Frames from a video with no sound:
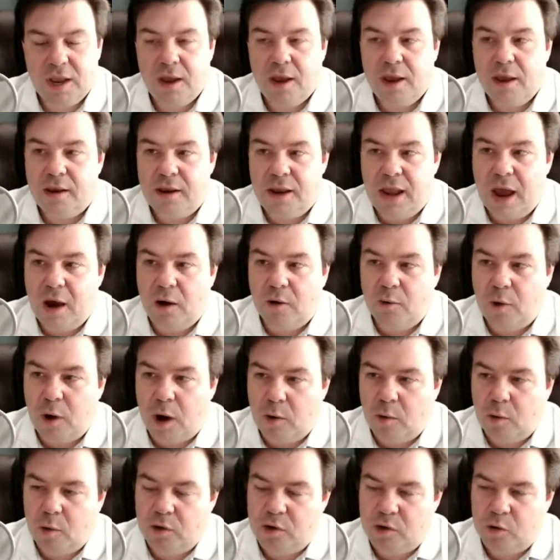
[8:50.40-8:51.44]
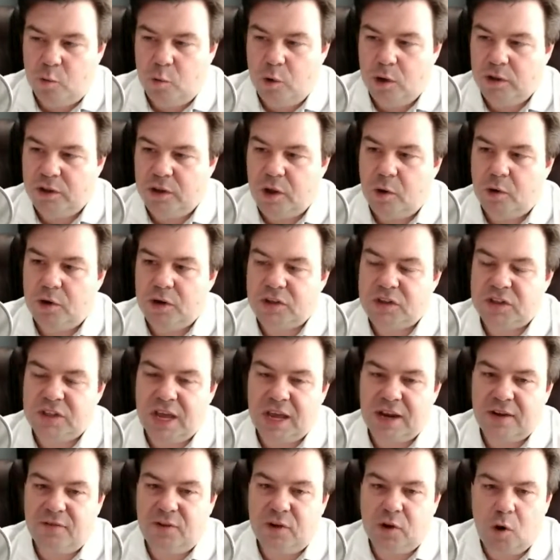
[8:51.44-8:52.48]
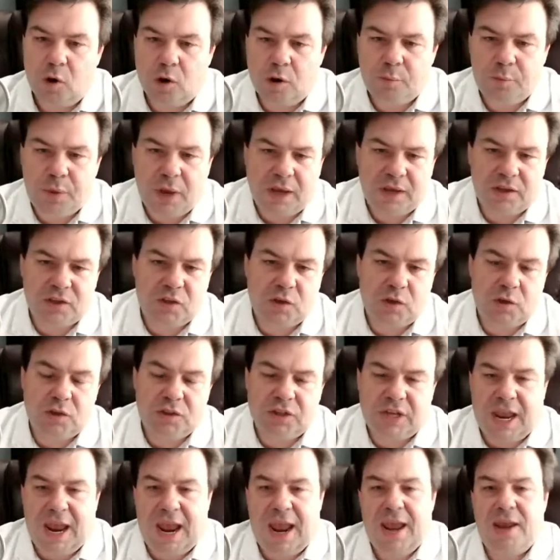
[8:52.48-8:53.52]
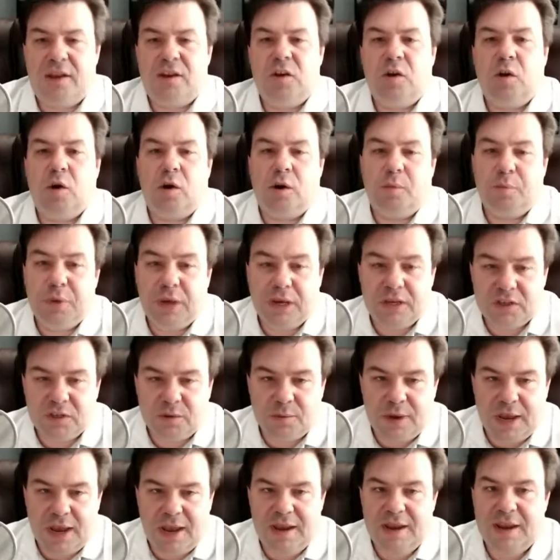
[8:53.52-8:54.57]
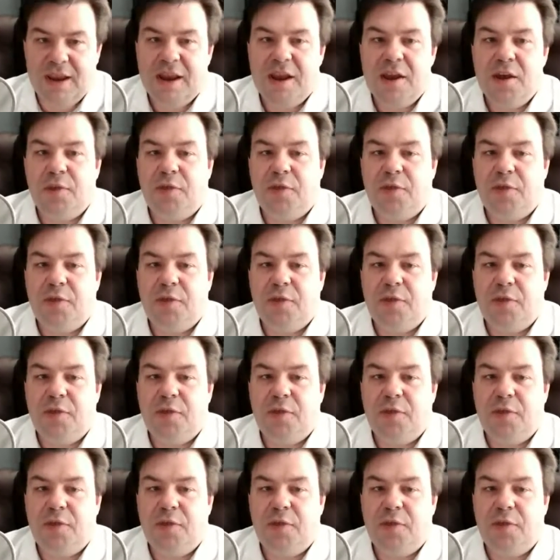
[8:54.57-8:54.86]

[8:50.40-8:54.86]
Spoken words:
Now, you will notice that if you go to Pexels and you go to Pixabay,